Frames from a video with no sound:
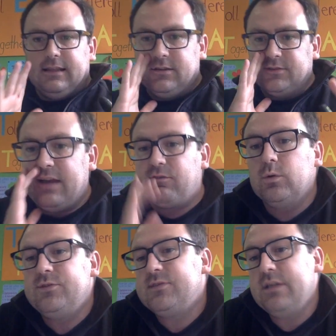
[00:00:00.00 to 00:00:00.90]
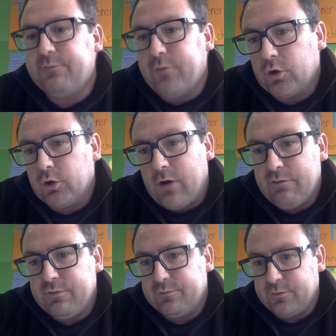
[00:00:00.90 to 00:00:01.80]
Does everyone see a
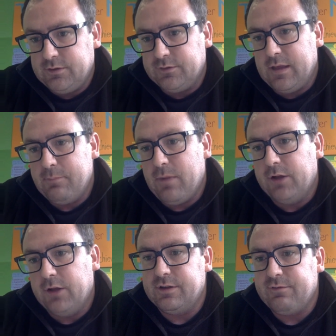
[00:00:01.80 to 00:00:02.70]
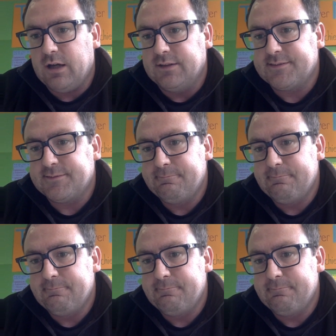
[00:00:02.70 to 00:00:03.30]
photograph in front of them on their device?